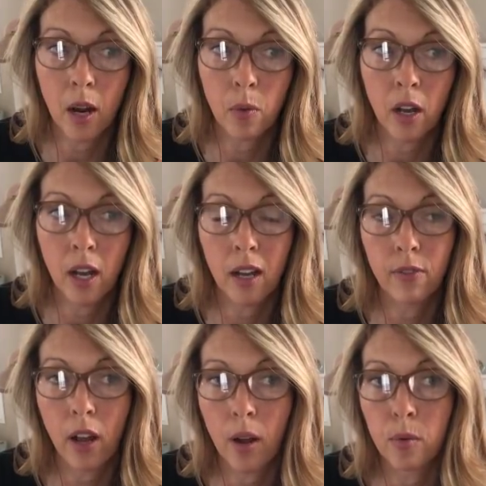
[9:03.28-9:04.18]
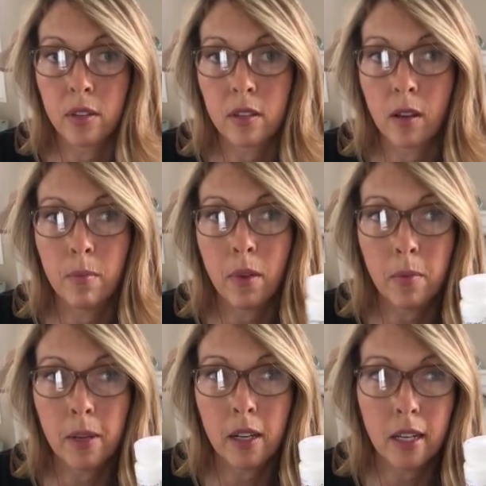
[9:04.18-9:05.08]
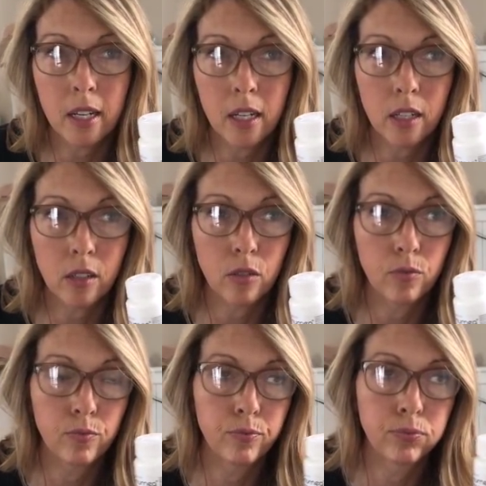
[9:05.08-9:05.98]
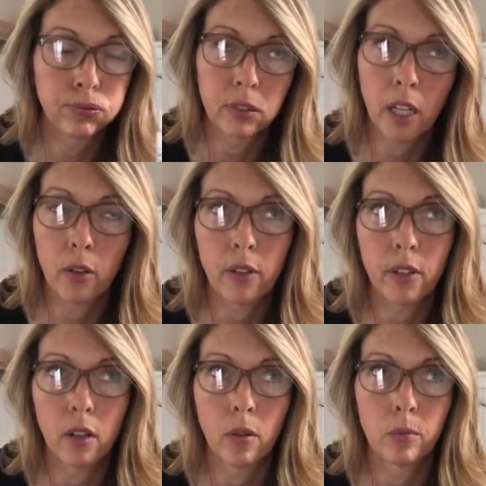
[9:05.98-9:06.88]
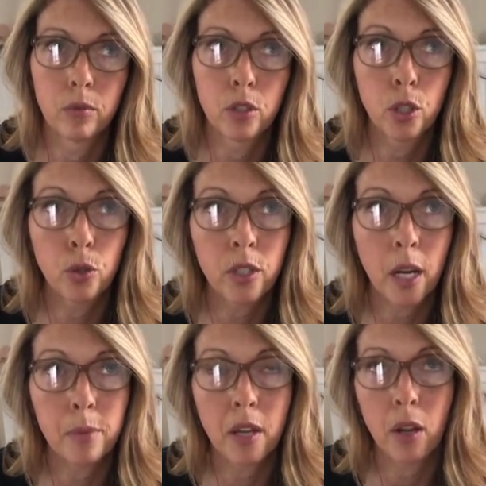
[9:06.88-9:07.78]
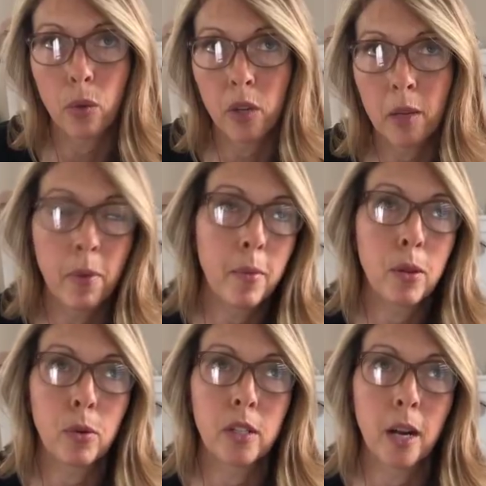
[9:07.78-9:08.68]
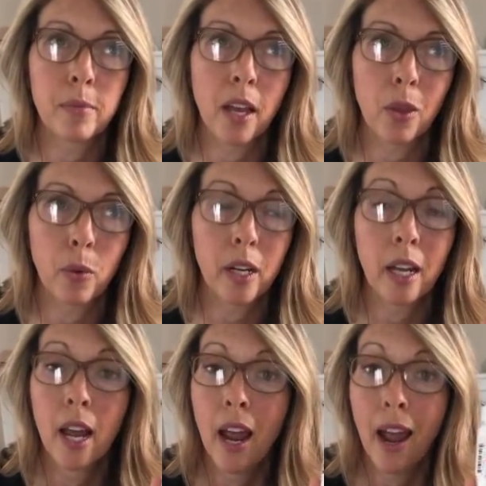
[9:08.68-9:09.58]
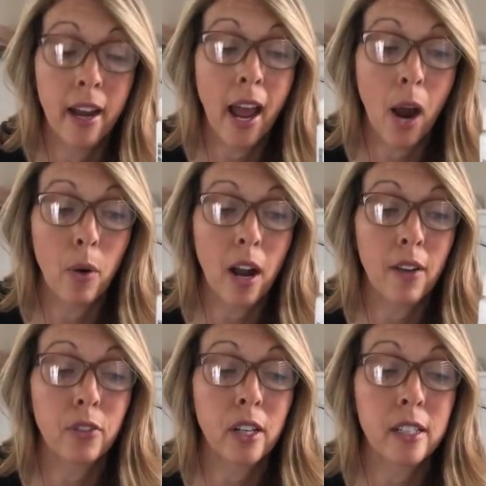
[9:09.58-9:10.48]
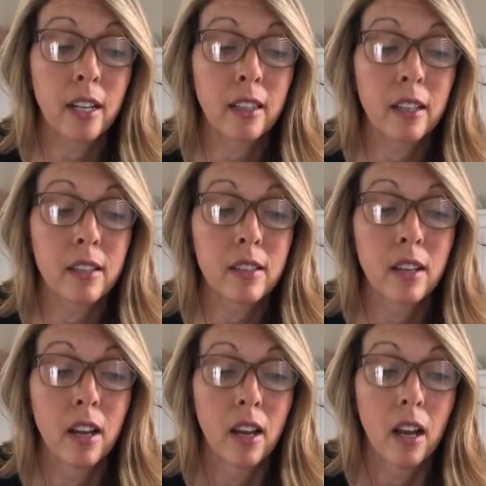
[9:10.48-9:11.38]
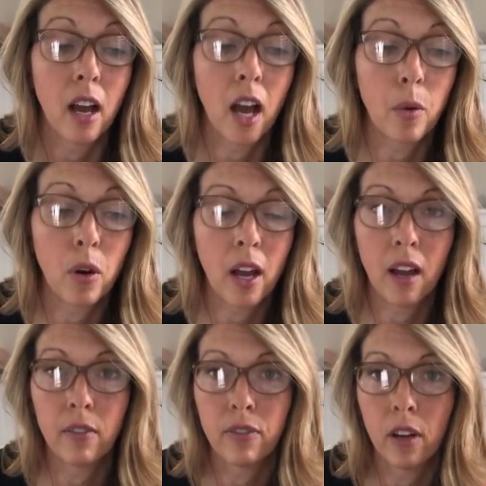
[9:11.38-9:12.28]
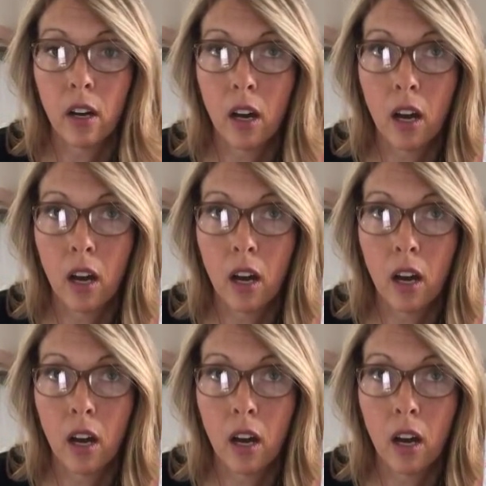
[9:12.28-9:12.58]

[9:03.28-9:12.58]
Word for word: I will have, I would say maybe, I don't even know, 2 times out of the week, maybe 3 times out of the week. An hour after I take this, I will have